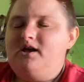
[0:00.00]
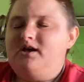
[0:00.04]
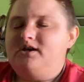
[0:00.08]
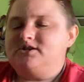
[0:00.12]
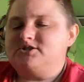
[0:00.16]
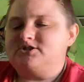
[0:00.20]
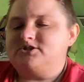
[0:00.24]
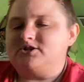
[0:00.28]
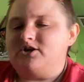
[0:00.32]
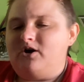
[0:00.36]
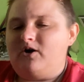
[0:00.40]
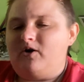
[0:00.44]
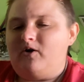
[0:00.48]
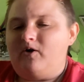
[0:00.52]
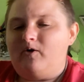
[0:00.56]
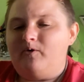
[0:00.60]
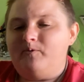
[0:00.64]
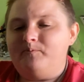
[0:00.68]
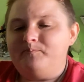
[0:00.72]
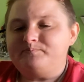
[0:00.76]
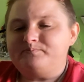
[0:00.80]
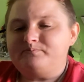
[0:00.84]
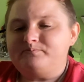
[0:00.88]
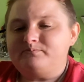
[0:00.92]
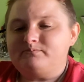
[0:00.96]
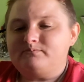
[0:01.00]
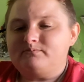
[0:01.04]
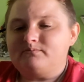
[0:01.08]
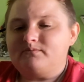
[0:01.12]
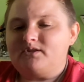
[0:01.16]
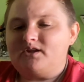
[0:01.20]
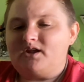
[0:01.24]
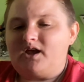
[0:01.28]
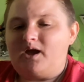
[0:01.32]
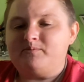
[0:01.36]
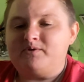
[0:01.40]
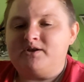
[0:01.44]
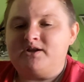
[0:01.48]
So,
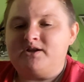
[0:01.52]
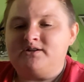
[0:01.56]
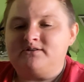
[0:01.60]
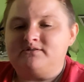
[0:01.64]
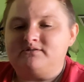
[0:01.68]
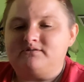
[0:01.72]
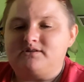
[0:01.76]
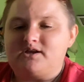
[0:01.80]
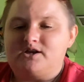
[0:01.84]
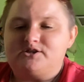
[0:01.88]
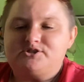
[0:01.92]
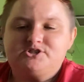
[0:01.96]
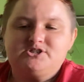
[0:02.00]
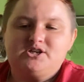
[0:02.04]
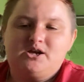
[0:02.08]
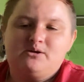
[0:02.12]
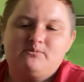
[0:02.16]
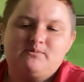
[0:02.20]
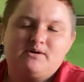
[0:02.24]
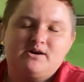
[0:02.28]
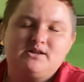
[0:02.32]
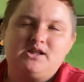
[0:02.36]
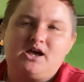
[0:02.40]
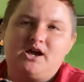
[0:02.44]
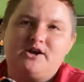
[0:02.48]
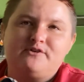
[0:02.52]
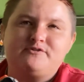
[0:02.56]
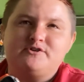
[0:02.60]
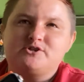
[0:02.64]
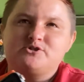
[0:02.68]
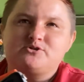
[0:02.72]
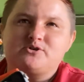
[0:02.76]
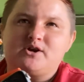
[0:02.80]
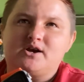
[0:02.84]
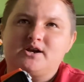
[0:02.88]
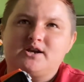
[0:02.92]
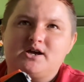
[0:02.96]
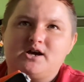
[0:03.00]
I mean, that's just how my life is
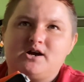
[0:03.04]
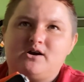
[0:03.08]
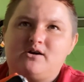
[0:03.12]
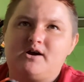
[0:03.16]
right now.